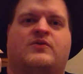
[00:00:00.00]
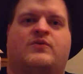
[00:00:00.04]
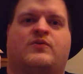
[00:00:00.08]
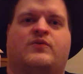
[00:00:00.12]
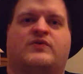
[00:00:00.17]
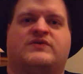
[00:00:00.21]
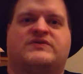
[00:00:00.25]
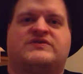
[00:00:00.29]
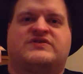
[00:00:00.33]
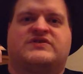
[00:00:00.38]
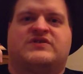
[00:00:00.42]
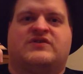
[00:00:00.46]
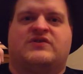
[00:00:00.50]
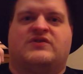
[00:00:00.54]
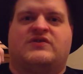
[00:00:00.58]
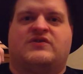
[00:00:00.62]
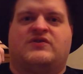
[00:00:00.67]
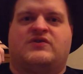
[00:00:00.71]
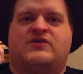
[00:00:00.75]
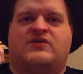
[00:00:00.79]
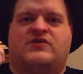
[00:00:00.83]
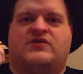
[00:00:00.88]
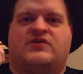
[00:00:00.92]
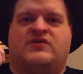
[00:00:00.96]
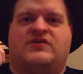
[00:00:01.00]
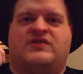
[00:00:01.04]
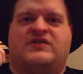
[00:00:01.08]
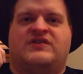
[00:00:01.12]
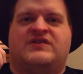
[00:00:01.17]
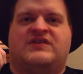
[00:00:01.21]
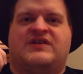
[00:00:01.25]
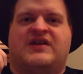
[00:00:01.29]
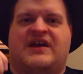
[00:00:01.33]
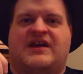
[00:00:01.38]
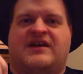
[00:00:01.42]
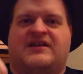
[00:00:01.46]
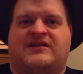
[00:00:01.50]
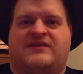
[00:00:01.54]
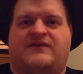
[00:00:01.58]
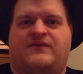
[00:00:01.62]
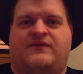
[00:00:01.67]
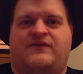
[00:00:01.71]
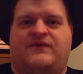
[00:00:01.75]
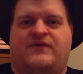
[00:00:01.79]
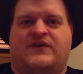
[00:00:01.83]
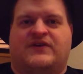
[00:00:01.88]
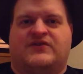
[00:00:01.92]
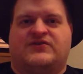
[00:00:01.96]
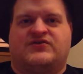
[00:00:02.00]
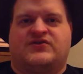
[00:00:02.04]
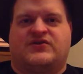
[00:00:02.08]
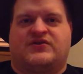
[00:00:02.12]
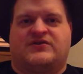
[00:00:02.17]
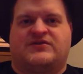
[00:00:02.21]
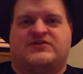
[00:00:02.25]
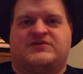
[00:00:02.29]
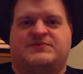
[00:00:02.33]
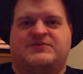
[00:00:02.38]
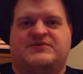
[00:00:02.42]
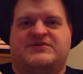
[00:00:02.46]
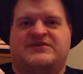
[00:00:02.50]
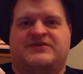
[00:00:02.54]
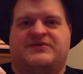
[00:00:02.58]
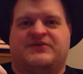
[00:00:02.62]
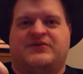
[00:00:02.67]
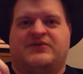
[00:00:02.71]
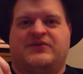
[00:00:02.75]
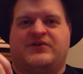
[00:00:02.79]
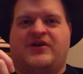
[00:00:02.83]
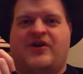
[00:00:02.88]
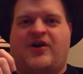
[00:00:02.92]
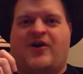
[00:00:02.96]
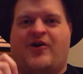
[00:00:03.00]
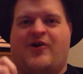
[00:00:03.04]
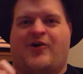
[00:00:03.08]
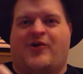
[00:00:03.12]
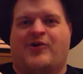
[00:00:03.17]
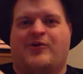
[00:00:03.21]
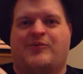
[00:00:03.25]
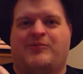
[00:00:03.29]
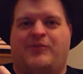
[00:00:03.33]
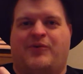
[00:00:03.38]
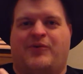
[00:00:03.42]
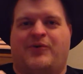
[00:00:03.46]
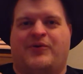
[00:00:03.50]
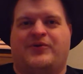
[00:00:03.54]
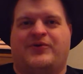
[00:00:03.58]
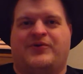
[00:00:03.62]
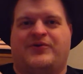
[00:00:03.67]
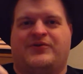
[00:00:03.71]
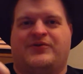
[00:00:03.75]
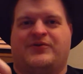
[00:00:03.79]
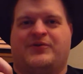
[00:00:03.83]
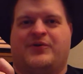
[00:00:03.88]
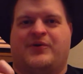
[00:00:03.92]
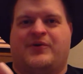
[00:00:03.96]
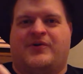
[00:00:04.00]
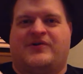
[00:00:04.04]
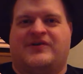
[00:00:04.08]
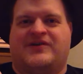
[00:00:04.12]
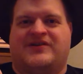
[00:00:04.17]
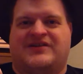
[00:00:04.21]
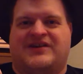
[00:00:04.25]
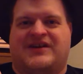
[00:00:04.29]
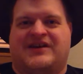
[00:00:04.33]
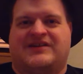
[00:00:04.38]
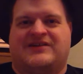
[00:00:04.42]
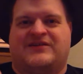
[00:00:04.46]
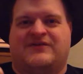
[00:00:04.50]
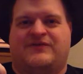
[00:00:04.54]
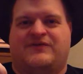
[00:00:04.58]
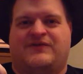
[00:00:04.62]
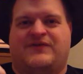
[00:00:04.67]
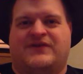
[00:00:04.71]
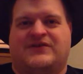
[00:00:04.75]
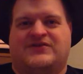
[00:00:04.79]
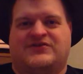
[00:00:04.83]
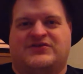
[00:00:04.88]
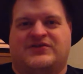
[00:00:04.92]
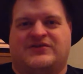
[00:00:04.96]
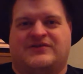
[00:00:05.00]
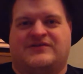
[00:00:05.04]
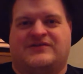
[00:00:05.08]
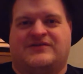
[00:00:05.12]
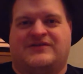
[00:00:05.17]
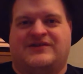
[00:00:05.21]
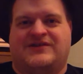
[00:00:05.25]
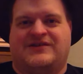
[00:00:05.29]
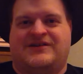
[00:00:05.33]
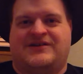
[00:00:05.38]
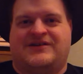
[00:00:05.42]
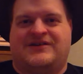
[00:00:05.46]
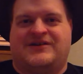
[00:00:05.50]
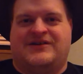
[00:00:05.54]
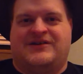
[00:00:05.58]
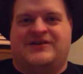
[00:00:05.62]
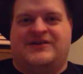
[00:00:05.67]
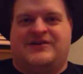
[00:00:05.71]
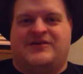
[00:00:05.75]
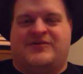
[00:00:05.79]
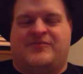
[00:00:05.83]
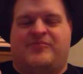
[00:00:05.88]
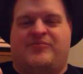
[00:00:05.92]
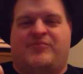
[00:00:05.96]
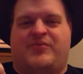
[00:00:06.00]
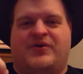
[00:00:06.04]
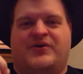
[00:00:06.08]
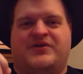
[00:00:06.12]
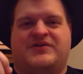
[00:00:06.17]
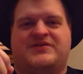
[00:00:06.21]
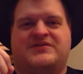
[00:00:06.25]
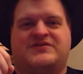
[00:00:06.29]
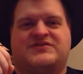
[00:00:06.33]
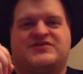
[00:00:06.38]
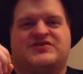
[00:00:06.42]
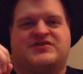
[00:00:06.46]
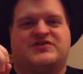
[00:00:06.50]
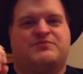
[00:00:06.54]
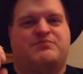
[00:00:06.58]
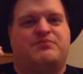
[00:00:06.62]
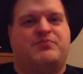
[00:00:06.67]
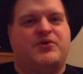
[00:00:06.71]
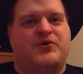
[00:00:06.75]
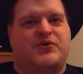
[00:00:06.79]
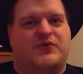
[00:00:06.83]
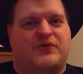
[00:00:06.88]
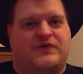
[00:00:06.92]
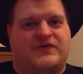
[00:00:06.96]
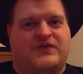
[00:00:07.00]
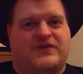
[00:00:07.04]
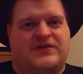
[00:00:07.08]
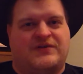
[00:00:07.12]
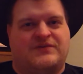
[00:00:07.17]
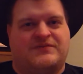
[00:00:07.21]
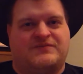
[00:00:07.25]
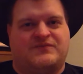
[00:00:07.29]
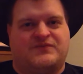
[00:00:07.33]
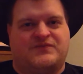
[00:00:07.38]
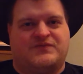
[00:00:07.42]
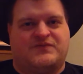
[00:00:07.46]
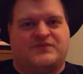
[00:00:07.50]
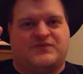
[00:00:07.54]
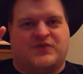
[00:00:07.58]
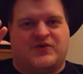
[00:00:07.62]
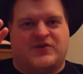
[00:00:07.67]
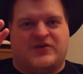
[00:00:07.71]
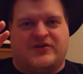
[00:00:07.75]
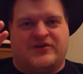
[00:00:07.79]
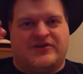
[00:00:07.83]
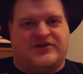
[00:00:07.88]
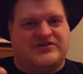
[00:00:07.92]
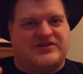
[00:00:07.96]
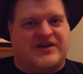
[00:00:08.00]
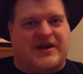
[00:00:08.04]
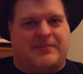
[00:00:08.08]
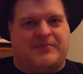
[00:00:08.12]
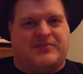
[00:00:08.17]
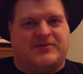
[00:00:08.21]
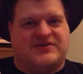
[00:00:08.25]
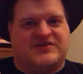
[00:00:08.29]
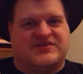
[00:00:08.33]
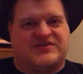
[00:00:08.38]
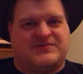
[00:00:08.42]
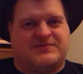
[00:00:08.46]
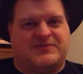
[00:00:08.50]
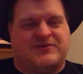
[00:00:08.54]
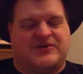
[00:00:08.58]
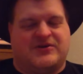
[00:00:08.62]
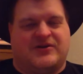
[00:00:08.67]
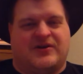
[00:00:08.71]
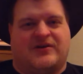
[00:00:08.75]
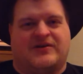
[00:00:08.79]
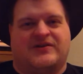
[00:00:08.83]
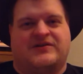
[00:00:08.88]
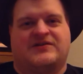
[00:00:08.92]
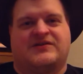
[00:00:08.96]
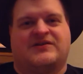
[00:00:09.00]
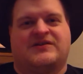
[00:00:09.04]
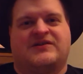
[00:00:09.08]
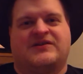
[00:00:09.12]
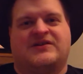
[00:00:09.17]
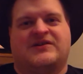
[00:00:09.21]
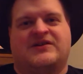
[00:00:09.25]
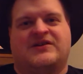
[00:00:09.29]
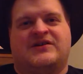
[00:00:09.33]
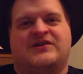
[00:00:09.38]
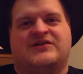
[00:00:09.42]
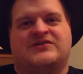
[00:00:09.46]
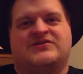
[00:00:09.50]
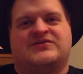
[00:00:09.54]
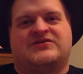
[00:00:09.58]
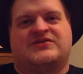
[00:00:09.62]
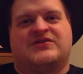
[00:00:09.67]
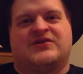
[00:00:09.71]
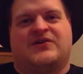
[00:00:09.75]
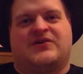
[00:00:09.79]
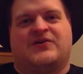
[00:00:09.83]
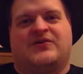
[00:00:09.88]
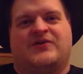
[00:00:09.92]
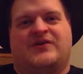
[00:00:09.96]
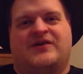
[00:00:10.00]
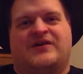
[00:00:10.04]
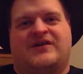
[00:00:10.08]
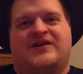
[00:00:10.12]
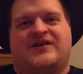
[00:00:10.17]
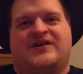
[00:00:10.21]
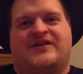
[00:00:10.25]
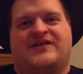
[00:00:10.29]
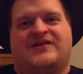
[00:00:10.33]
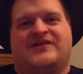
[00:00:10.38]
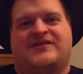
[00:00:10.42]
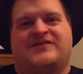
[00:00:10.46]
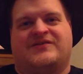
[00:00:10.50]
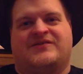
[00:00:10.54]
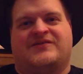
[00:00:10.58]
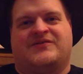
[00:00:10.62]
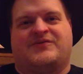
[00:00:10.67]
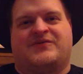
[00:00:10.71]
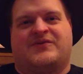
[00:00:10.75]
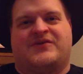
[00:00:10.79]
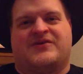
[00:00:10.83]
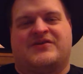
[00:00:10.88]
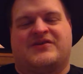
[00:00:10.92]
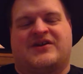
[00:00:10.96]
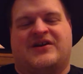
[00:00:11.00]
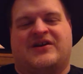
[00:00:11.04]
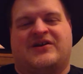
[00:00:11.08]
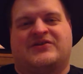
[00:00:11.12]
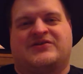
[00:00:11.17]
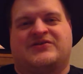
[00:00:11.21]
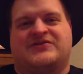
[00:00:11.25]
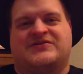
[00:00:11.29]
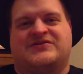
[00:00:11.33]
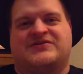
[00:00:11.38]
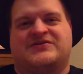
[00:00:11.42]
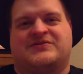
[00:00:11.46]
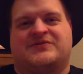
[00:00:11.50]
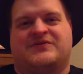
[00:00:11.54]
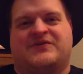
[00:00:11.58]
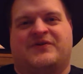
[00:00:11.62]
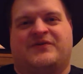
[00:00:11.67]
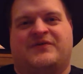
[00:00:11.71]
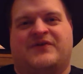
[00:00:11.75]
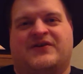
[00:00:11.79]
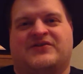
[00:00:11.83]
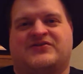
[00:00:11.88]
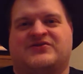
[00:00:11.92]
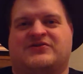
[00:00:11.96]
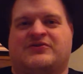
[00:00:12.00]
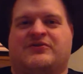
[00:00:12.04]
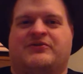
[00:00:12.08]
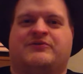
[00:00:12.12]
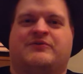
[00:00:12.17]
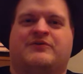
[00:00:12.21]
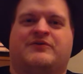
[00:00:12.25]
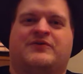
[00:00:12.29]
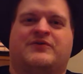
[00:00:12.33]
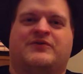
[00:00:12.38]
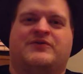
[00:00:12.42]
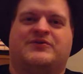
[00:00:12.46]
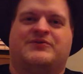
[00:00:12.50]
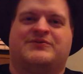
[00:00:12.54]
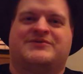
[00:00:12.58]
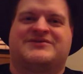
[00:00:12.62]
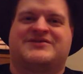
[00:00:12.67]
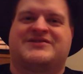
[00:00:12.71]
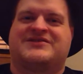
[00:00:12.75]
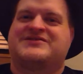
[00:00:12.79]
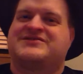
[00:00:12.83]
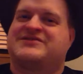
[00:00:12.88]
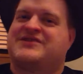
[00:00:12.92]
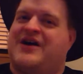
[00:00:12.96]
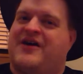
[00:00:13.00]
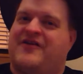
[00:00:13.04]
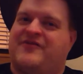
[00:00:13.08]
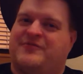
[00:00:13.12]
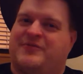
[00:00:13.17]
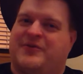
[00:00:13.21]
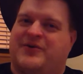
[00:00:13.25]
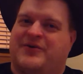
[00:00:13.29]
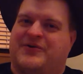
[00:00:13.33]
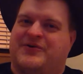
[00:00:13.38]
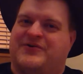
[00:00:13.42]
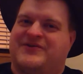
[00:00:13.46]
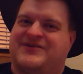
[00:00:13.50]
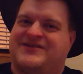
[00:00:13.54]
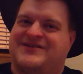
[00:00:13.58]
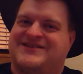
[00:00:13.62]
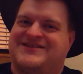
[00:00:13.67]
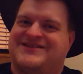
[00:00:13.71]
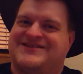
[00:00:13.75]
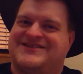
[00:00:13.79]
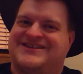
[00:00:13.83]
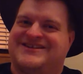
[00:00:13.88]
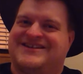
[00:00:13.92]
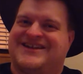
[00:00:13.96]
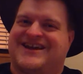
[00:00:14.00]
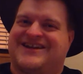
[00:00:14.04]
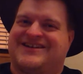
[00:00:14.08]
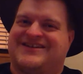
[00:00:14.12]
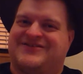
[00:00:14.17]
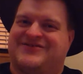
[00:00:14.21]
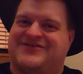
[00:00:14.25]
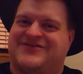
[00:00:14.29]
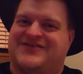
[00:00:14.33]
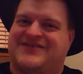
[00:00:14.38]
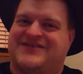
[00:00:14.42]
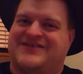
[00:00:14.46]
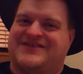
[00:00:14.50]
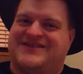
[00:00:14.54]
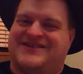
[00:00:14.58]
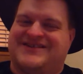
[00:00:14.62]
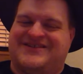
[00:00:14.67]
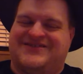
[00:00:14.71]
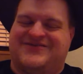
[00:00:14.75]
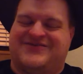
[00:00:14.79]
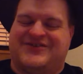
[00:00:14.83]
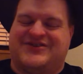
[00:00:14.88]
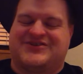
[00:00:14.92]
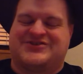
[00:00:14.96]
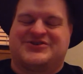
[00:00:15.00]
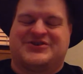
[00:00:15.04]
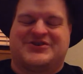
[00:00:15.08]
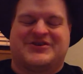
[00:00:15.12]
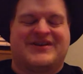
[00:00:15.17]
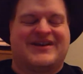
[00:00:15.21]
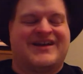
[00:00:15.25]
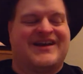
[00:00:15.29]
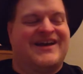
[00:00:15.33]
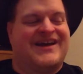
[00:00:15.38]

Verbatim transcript: was detective fiction, specifically hard boiled noir detective fiction, but spoofed with a little Japanese spin on it. So uh, one of the characters affectionately referred to as soft boiled detective fiction.